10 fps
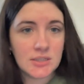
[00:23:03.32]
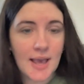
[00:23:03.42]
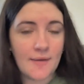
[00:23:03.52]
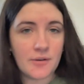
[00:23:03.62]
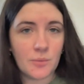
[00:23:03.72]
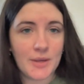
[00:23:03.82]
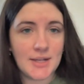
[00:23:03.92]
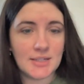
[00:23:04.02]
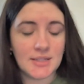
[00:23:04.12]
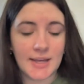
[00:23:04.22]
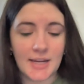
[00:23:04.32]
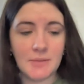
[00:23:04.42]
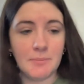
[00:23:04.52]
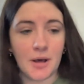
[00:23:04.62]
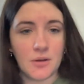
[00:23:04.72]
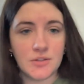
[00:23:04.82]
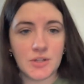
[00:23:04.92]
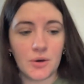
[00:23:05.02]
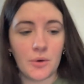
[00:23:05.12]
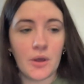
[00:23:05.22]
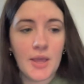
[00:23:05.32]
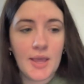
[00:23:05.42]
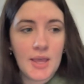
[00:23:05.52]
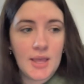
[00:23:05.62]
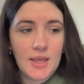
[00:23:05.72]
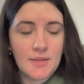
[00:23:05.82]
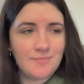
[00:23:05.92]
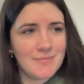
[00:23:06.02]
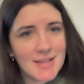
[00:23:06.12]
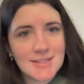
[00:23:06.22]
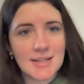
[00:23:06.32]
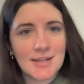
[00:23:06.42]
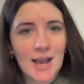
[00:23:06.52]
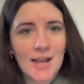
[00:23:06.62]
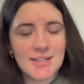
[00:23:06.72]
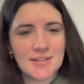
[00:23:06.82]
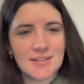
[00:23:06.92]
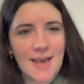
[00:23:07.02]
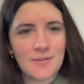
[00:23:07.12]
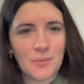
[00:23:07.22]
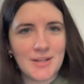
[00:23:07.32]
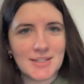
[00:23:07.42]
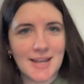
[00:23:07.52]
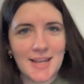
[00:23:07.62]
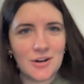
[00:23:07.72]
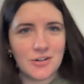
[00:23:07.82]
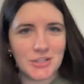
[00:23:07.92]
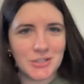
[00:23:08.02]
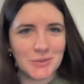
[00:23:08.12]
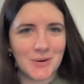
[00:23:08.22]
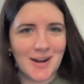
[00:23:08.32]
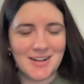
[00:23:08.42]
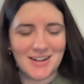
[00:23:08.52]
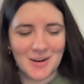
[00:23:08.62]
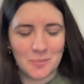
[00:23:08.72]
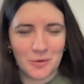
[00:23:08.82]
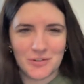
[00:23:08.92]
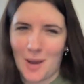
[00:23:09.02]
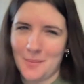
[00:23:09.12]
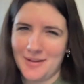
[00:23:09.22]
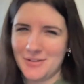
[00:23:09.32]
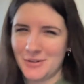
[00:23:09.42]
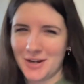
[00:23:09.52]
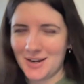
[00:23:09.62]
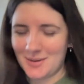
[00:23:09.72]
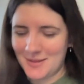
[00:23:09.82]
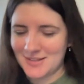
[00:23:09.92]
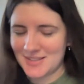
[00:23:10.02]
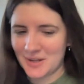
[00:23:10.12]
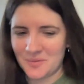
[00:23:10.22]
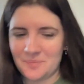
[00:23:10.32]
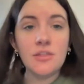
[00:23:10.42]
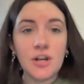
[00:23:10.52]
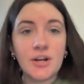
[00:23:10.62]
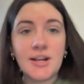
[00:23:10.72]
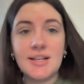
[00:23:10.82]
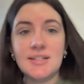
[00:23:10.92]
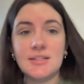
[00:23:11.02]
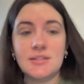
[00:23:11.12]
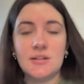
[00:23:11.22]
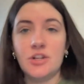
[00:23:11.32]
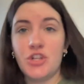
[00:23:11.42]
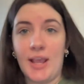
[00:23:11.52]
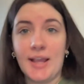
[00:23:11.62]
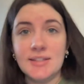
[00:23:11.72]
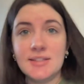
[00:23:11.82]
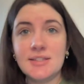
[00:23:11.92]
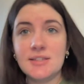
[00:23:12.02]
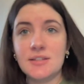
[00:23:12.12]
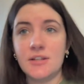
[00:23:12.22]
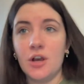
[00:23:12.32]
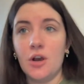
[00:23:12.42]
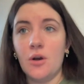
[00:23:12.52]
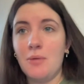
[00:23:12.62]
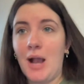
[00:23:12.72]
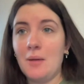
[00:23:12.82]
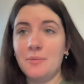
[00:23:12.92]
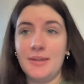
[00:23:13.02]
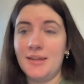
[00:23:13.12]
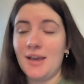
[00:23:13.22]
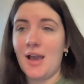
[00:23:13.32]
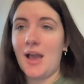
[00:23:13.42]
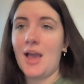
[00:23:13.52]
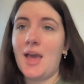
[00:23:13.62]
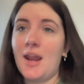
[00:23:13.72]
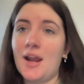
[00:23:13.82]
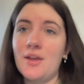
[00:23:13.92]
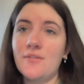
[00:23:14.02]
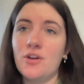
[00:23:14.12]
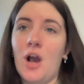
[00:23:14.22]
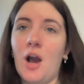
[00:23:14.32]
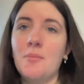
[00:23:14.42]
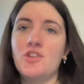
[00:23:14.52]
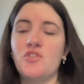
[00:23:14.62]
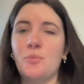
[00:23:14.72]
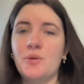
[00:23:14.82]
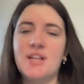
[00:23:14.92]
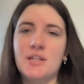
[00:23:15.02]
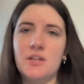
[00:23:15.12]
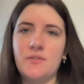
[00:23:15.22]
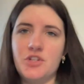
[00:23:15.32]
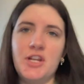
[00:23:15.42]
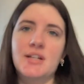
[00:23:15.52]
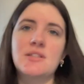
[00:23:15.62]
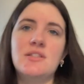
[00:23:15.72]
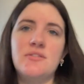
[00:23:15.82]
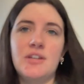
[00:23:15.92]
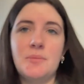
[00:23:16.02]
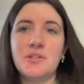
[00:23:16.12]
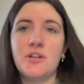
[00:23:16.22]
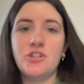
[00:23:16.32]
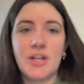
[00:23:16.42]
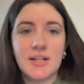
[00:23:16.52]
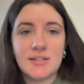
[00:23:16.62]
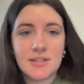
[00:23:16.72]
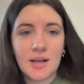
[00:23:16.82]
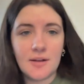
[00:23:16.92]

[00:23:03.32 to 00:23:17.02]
to have it a week delayed, but also, is it not ideal to have it a week delayed, or do you want an unproofed copy? Do you know what I mean? So there is a chance, you know, probably, and I don't even know how much of a percent of a chance, 50% chance.